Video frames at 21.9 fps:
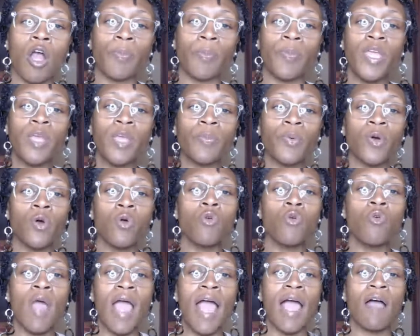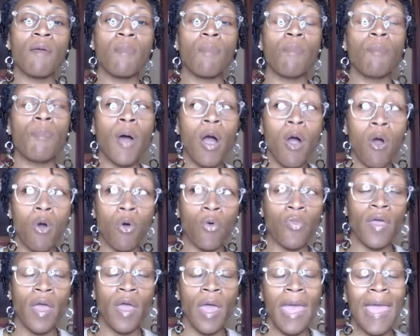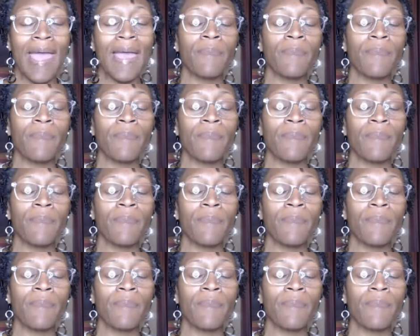are people who have both